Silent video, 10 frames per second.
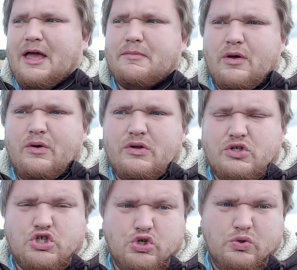going
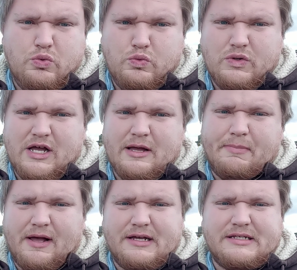to uh,
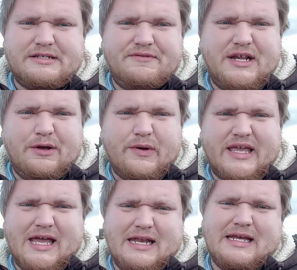pause the video
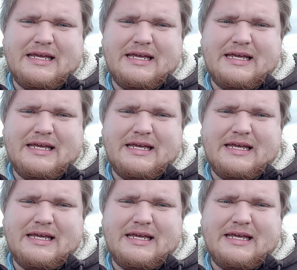again,